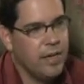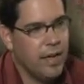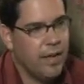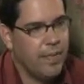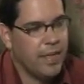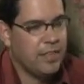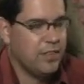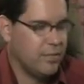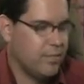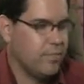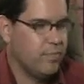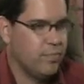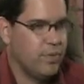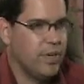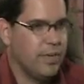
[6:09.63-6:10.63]
and that's
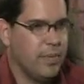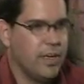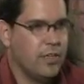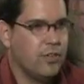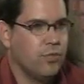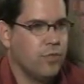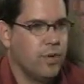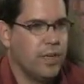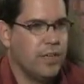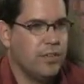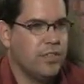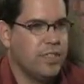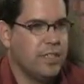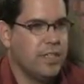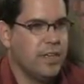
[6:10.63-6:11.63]
pretty much what
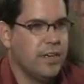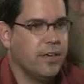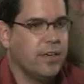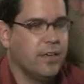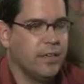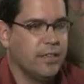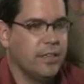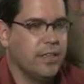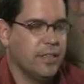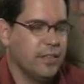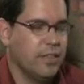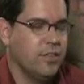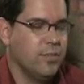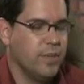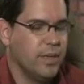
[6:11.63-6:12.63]
you see there as in
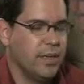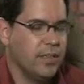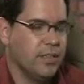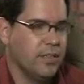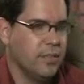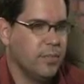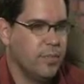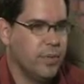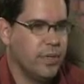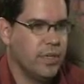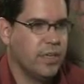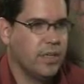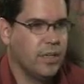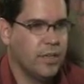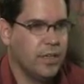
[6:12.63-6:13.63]
the Doombuggies book.